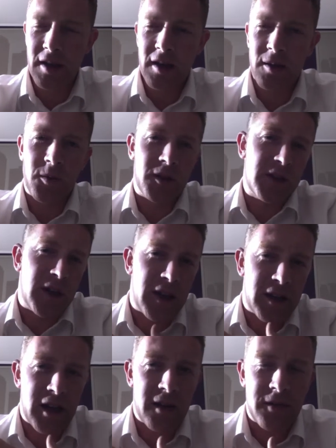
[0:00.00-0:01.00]
And whilst I
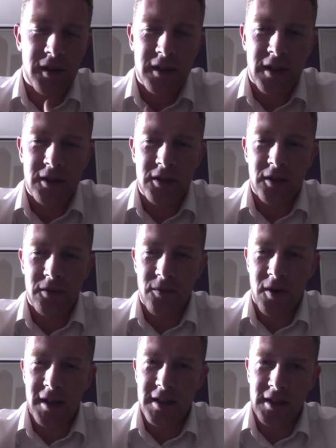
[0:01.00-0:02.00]
had every intention of
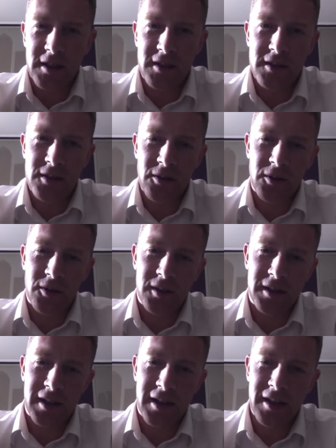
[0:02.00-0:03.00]
writing it on
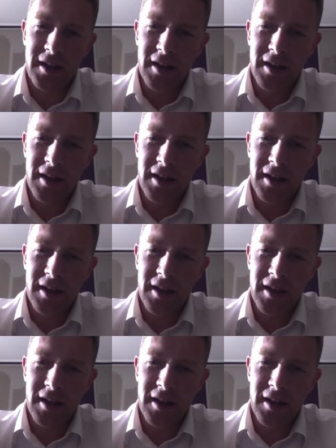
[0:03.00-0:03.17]
holiday,